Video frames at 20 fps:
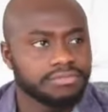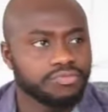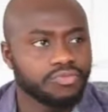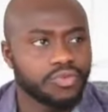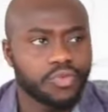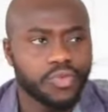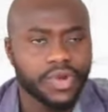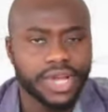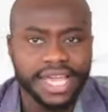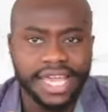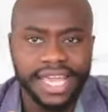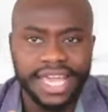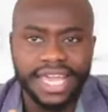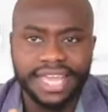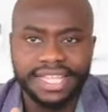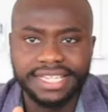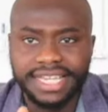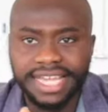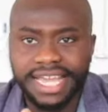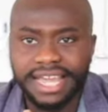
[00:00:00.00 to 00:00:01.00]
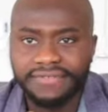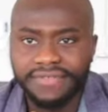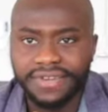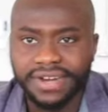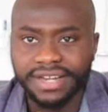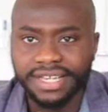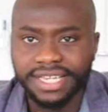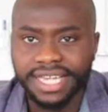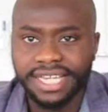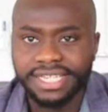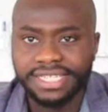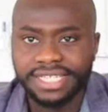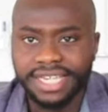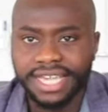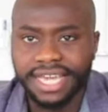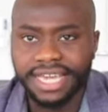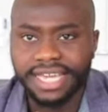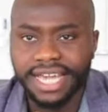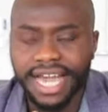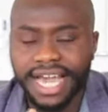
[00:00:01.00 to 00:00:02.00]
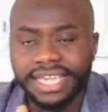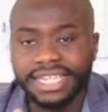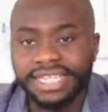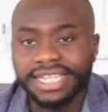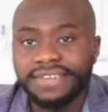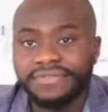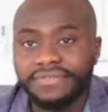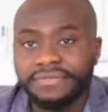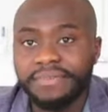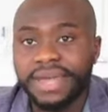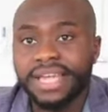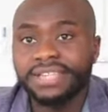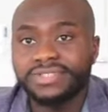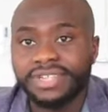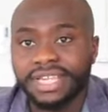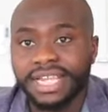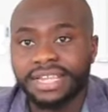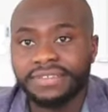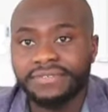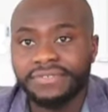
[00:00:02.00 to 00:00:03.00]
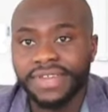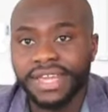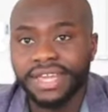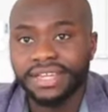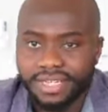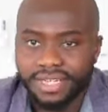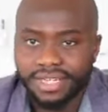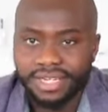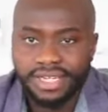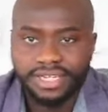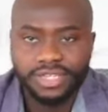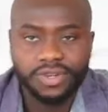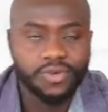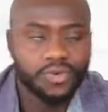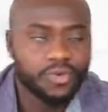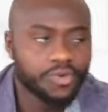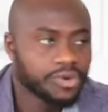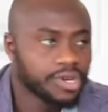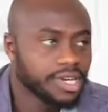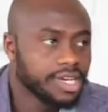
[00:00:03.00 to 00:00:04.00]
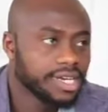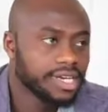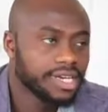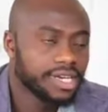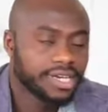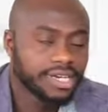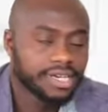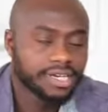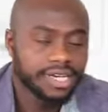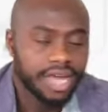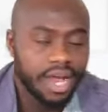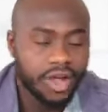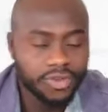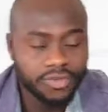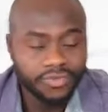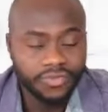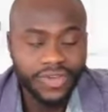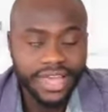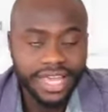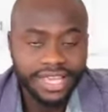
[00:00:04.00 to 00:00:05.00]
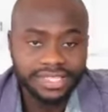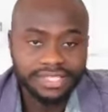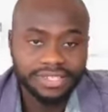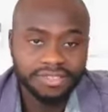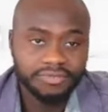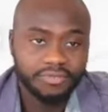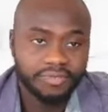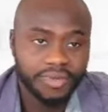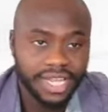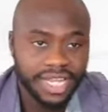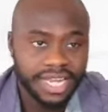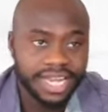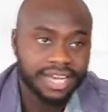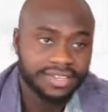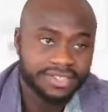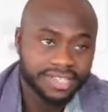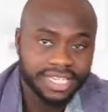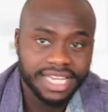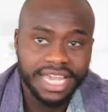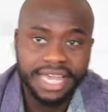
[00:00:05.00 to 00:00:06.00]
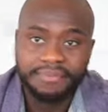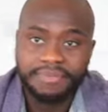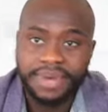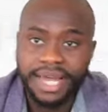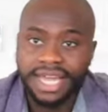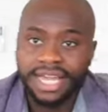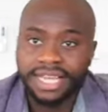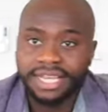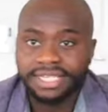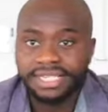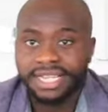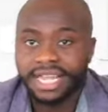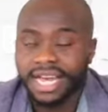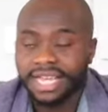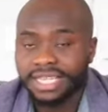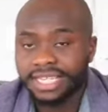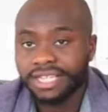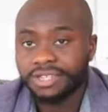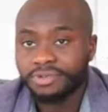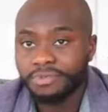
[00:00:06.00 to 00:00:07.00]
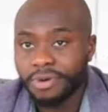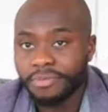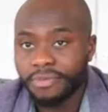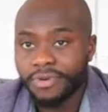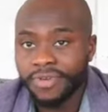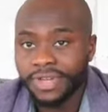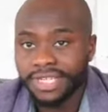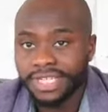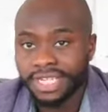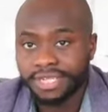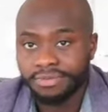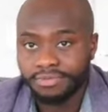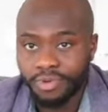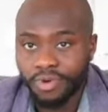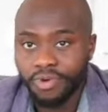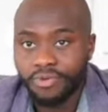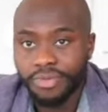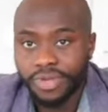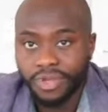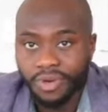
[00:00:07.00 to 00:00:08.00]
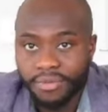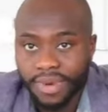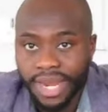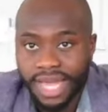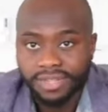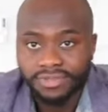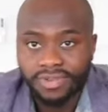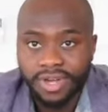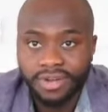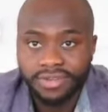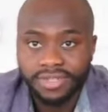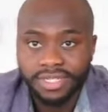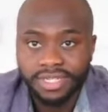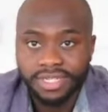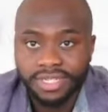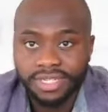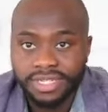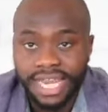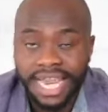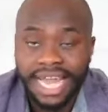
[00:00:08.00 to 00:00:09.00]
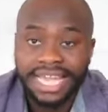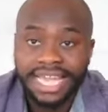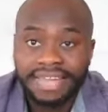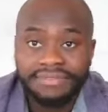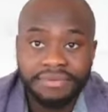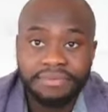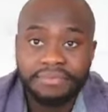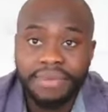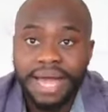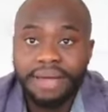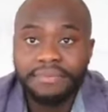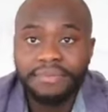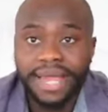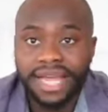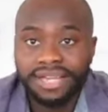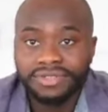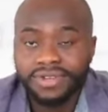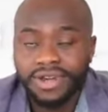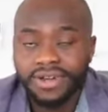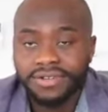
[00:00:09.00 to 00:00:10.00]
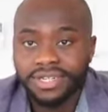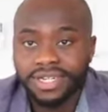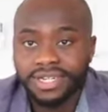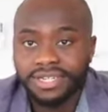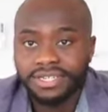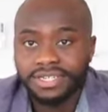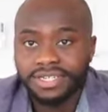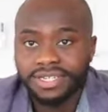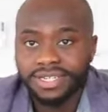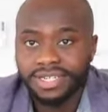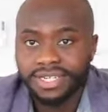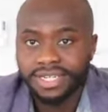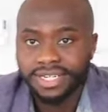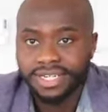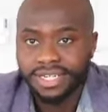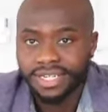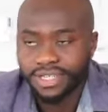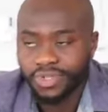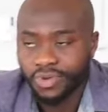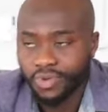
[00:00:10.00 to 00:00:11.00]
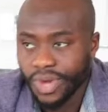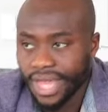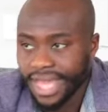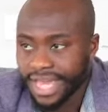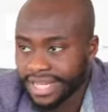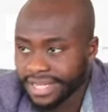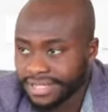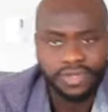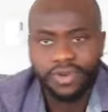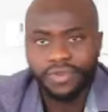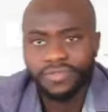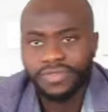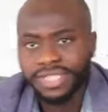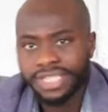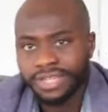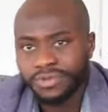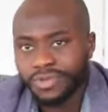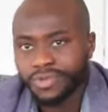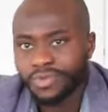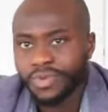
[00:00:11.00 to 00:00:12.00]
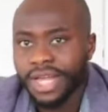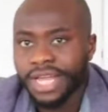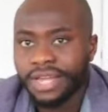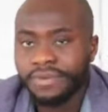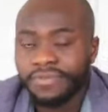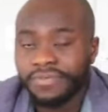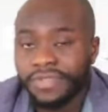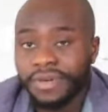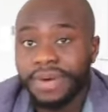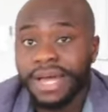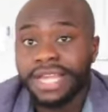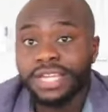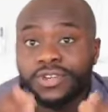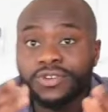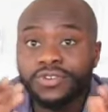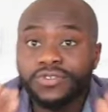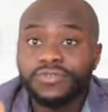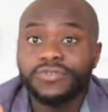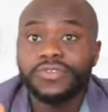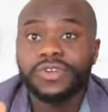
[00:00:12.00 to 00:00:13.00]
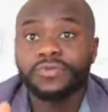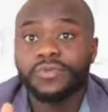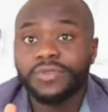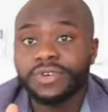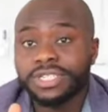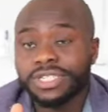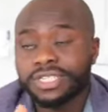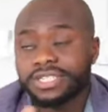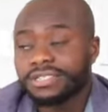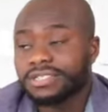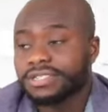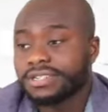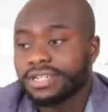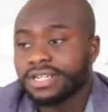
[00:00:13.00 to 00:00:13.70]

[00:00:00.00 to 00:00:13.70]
we were here together yesterday and you didn't even mention anything. So I was vexed, but then I just came back and I said to my brother, I said, borrow me your black trousers. And I gave him my black trouser to wear. So obviously he was working with them. And the good thing was,